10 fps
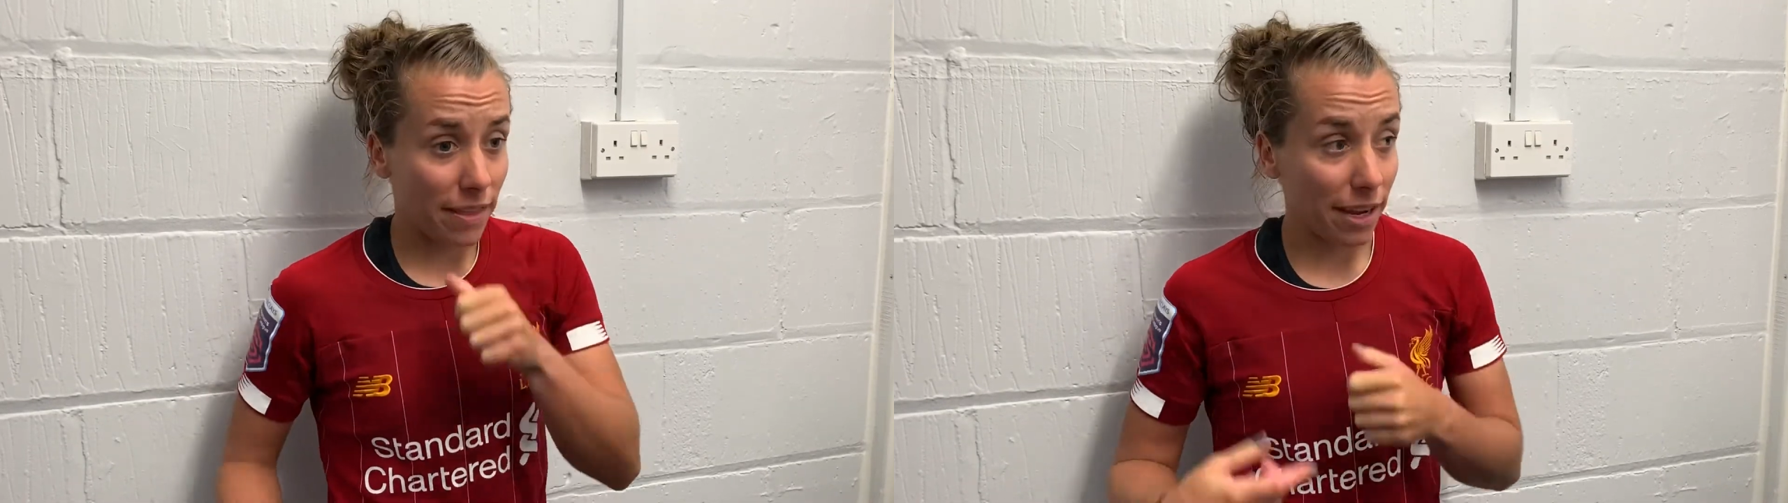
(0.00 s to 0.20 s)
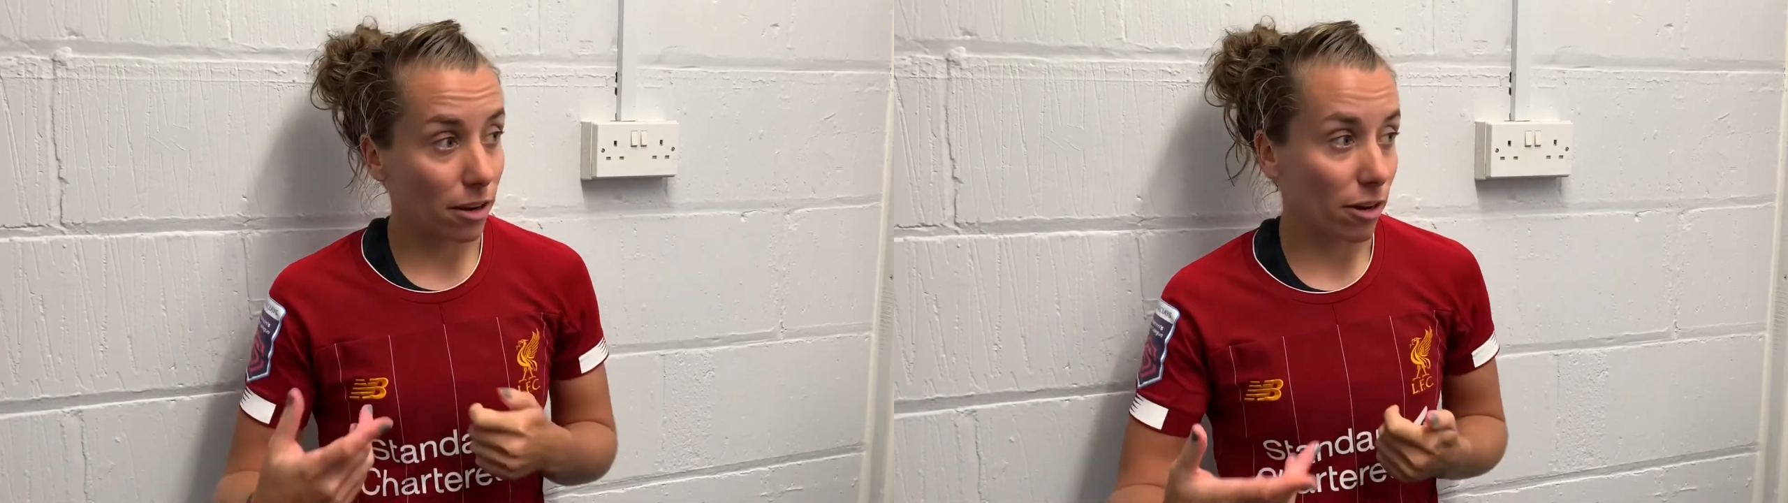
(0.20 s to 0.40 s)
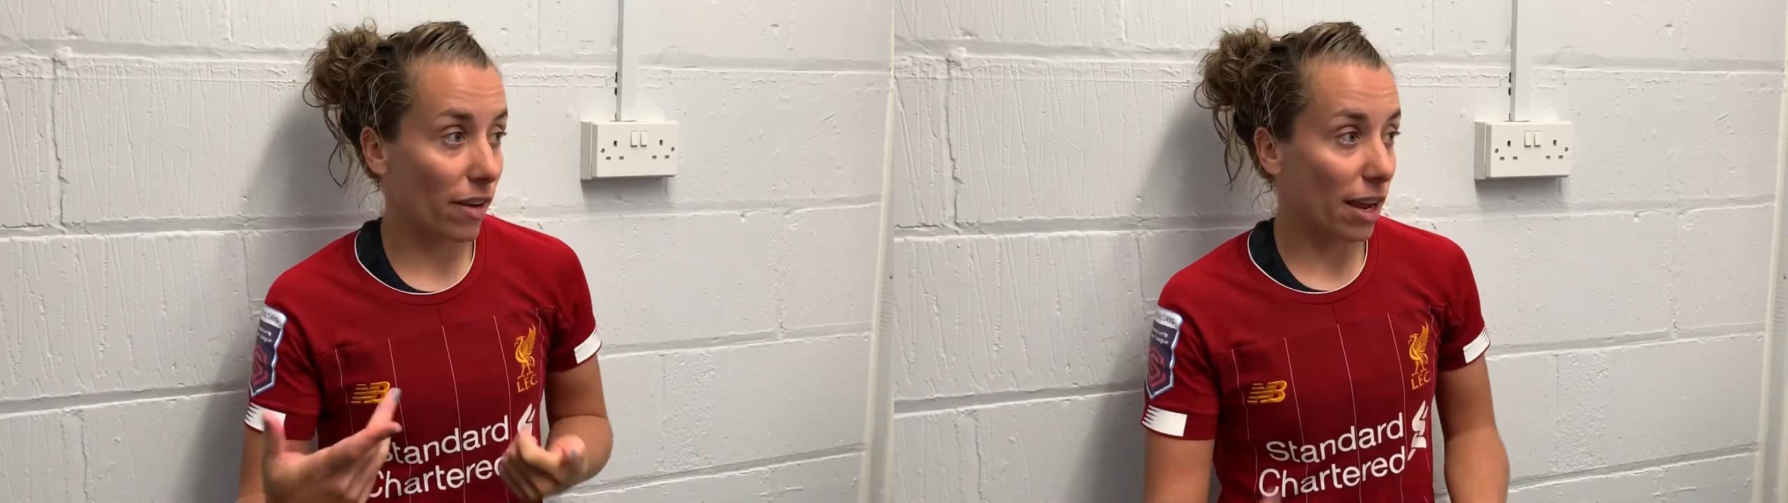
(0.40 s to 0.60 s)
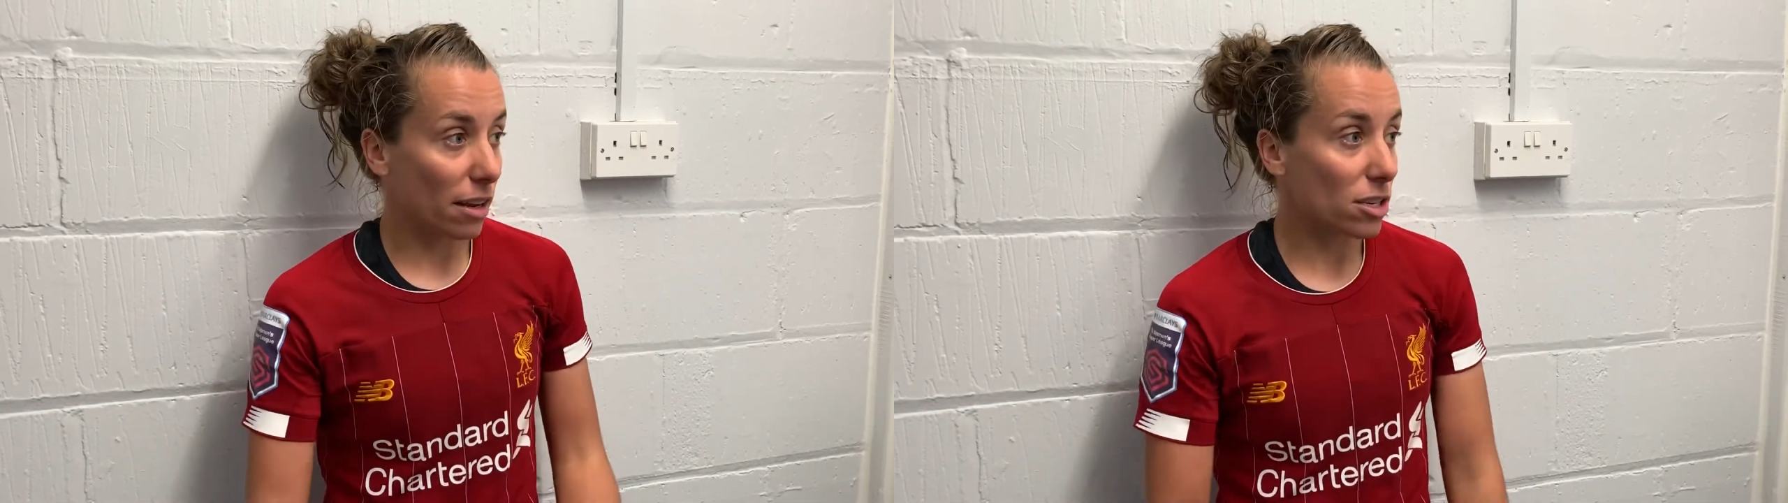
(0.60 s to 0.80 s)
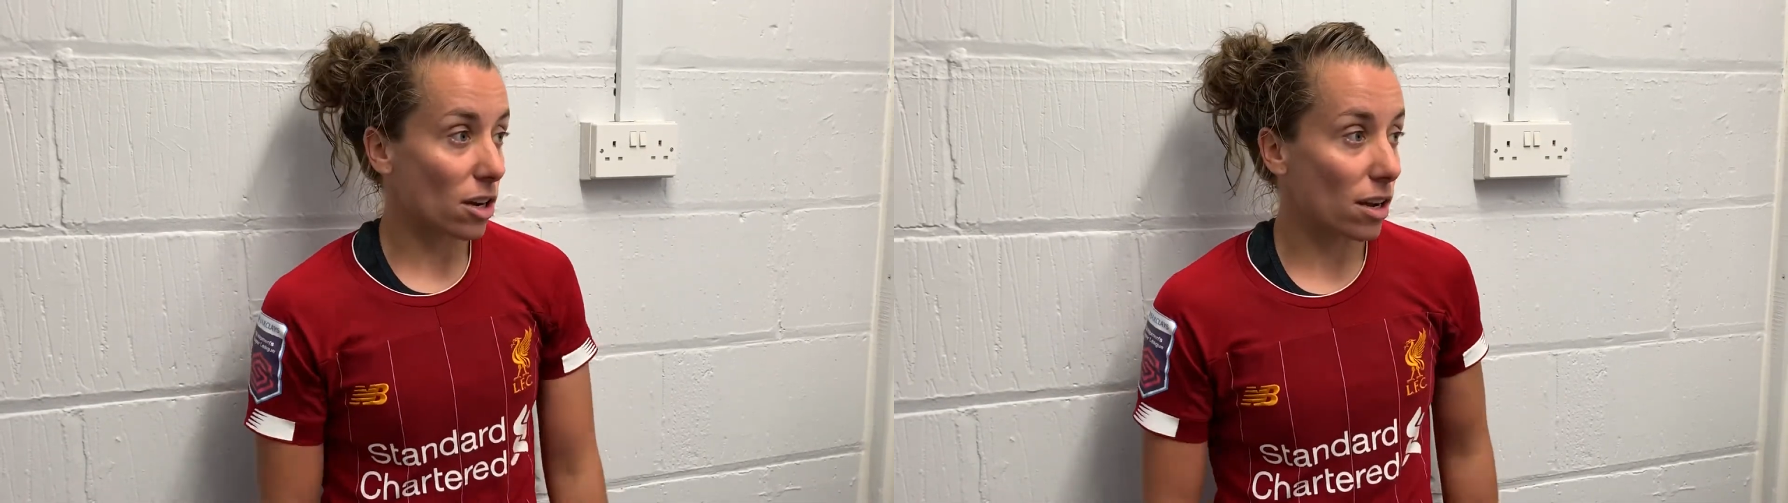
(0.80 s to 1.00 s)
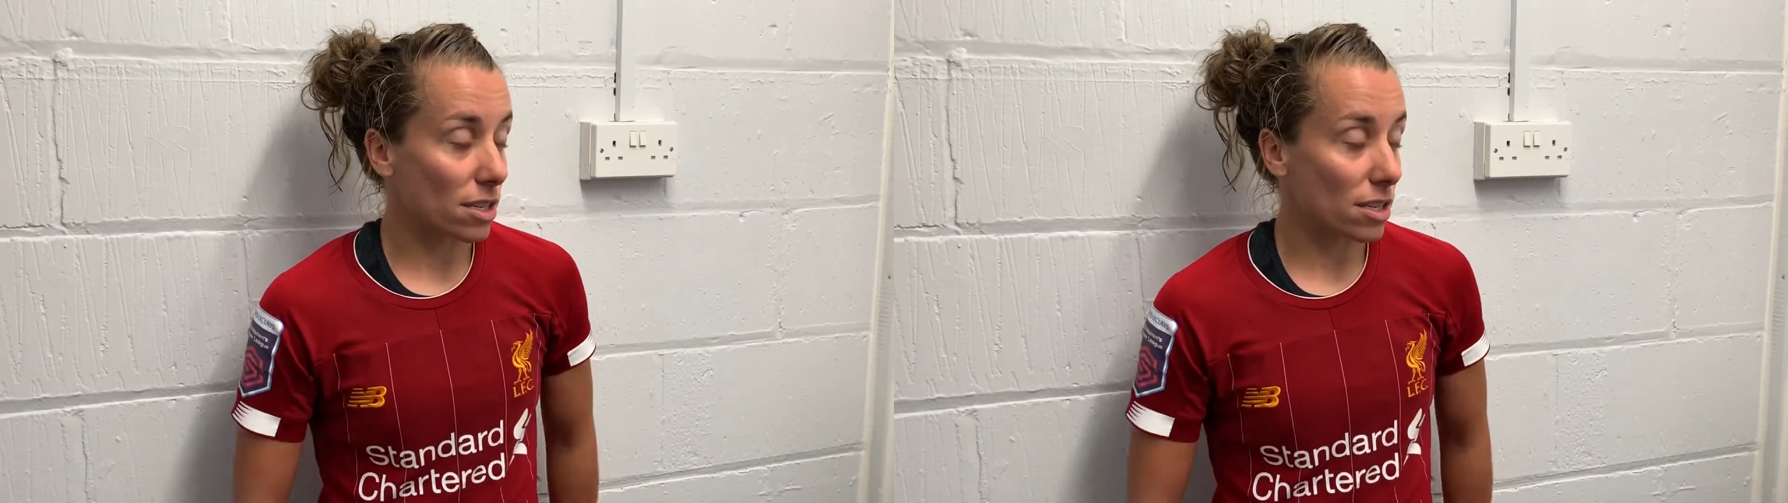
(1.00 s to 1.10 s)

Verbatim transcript: they can create chances